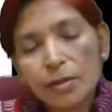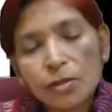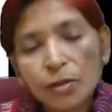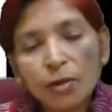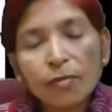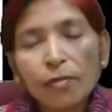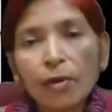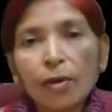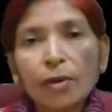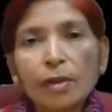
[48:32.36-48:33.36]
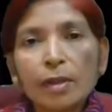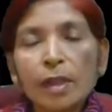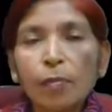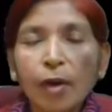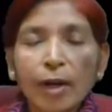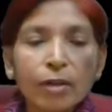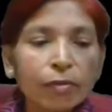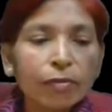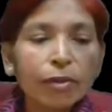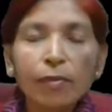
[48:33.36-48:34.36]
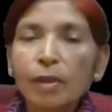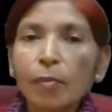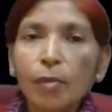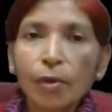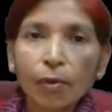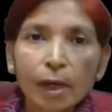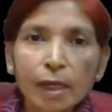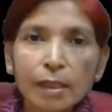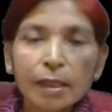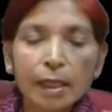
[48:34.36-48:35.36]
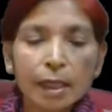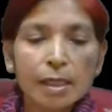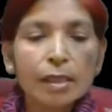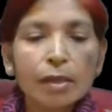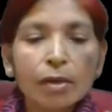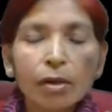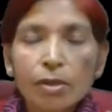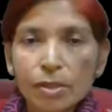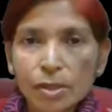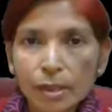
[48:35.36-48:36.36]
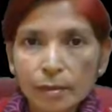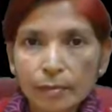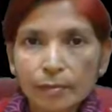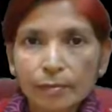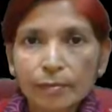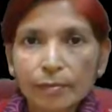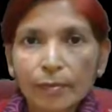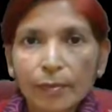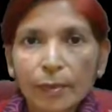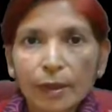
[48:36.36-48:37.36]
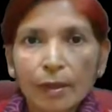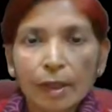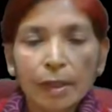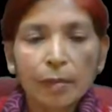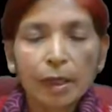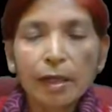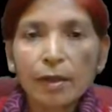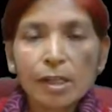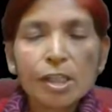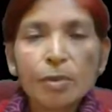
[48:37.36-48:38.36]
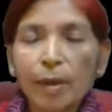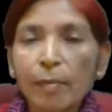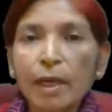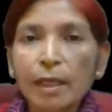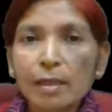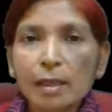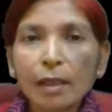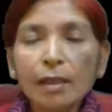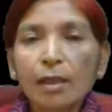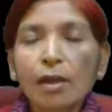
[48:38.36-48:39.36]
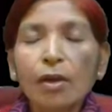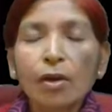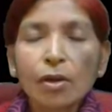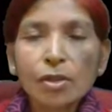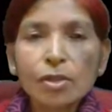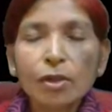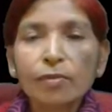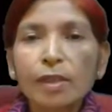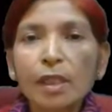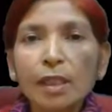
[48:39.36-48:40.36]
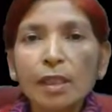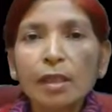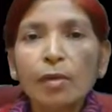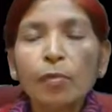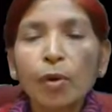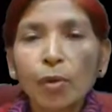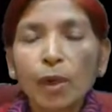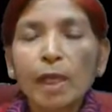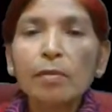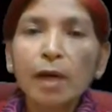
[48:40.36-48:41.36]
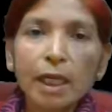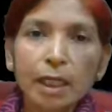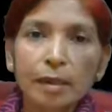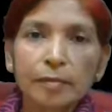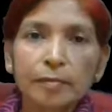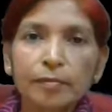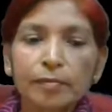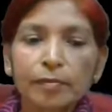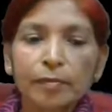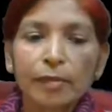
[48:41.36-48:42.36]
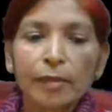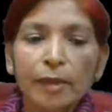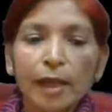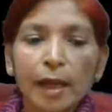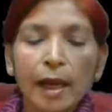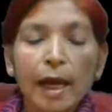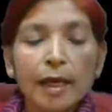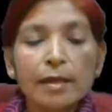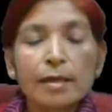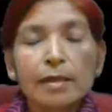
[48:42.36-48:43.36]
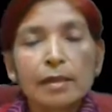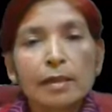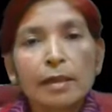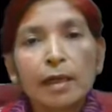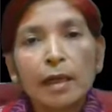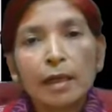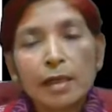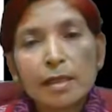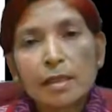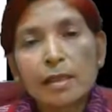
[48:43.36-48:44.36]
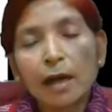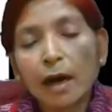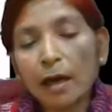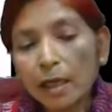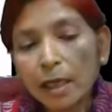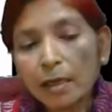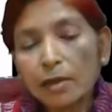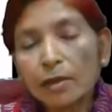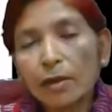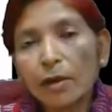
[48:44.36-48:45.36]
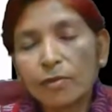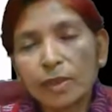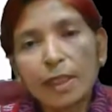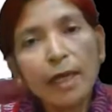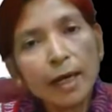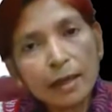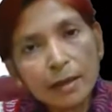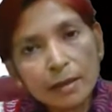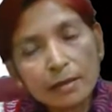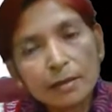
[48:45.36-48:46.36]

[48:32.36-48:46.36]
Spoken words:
So for the point of view of the borrower, it's a cost. Interest payment is a cost of the borrowing money and it is earning of the lender.